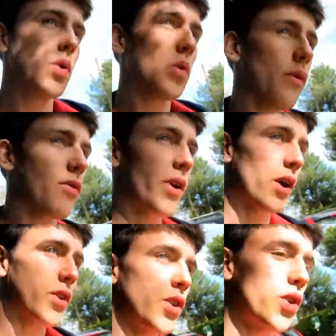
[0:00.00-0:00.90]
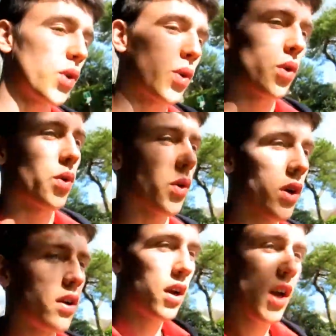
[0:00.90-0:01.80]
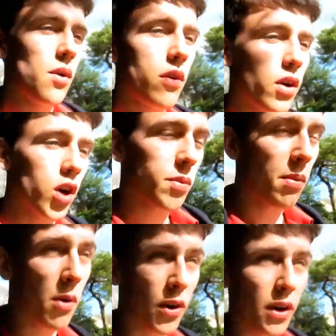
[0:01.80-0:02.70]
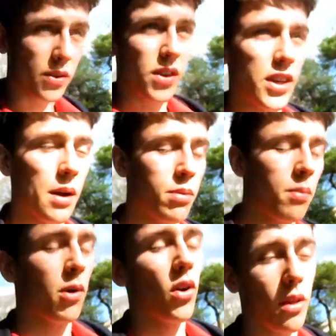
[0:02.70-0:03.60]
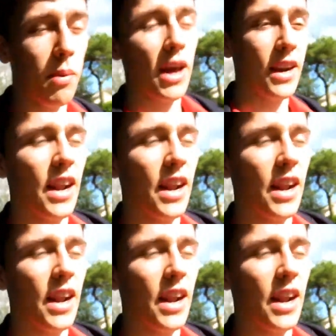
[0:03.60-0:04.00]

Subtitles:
what have we got to do? We've got a couple more notes to type up. All of the pattern